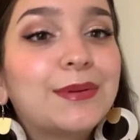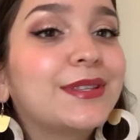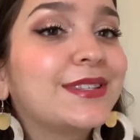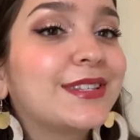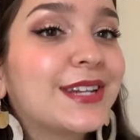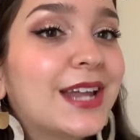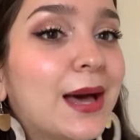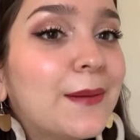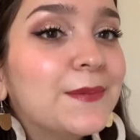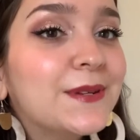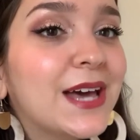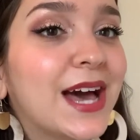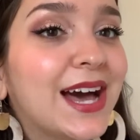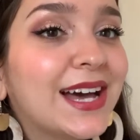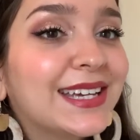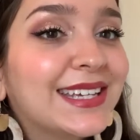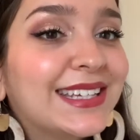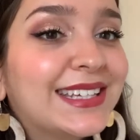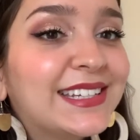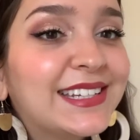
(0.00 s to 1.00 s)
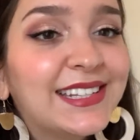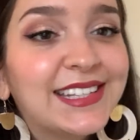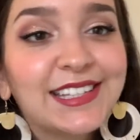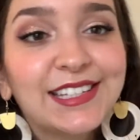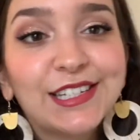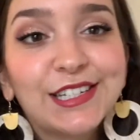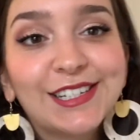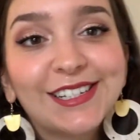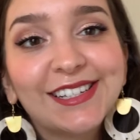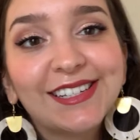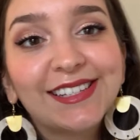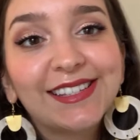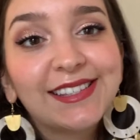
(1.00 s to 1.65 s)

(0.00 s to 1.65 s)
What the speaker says: gonna stop talking and just